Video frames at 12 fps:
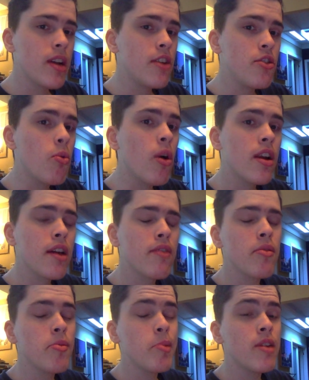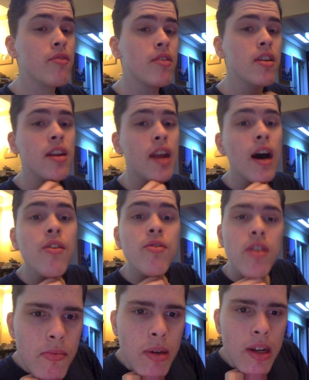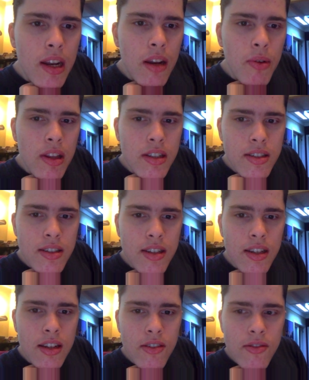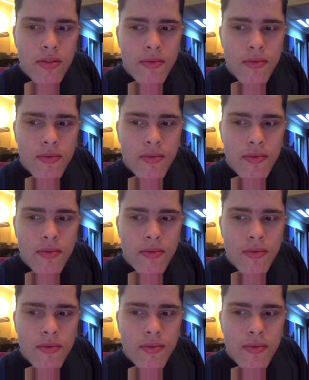I do want to give them the benefit of the doubt. But anyway, let's continue.